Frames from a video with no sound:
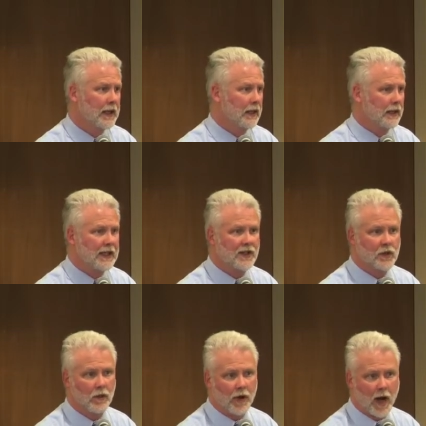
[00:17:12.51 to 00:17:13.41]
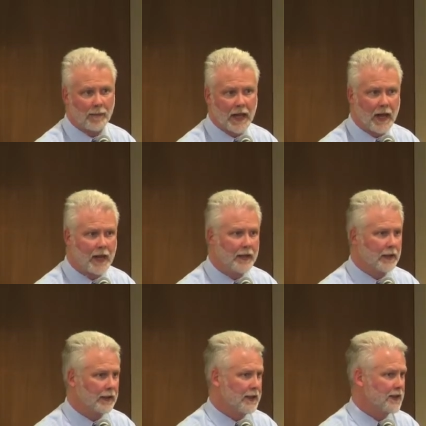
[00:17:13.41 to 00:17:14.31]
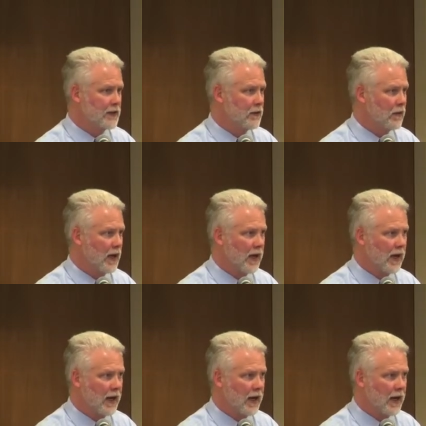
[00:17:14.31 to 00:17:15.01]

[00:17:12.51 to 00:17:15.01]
it leads to an op-ed, it leads to a,